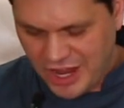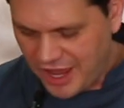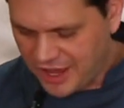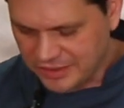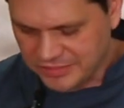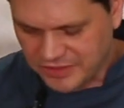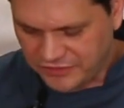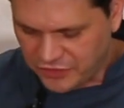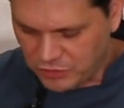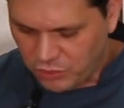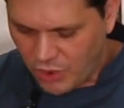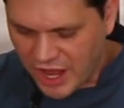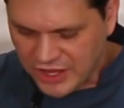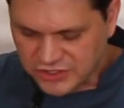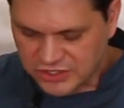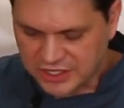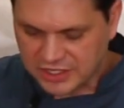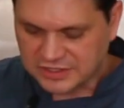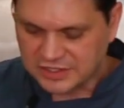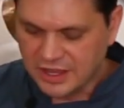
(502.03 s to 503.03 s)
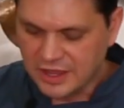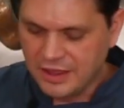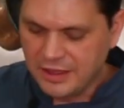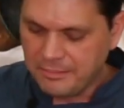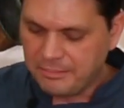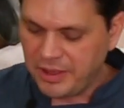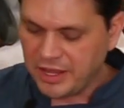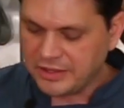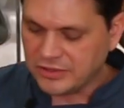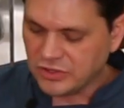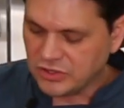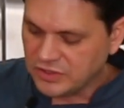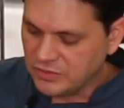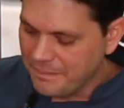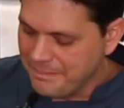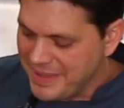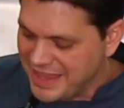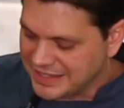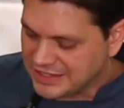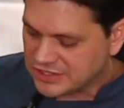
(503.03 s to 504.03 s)
times if you watch this, but
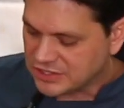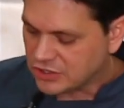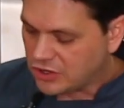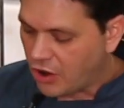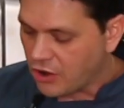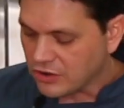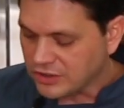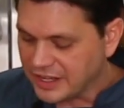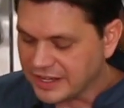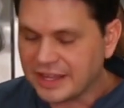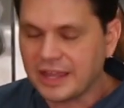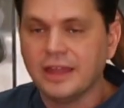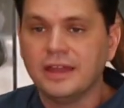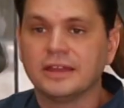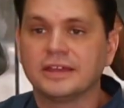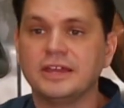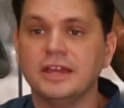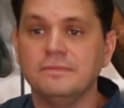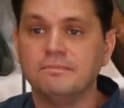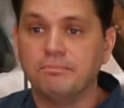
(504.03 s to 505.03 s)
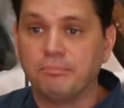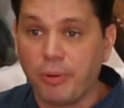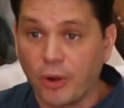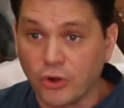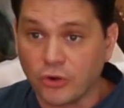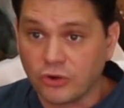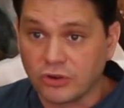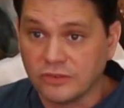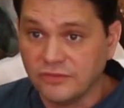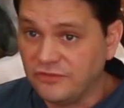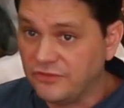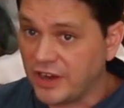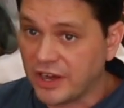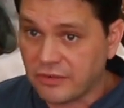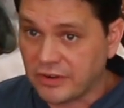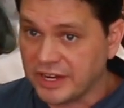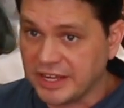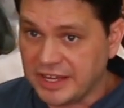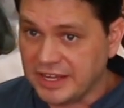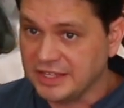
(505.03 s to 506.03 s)
minced garlic can burn
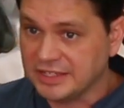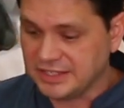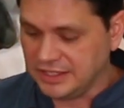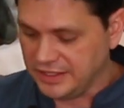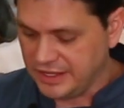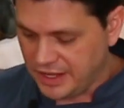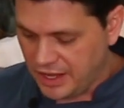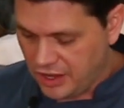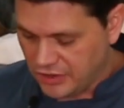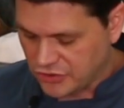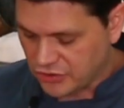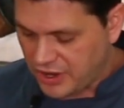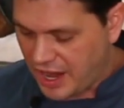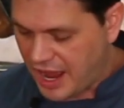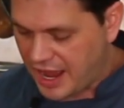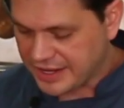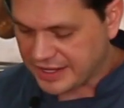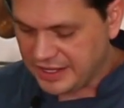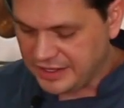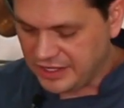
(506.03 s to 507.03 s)
very easily under hot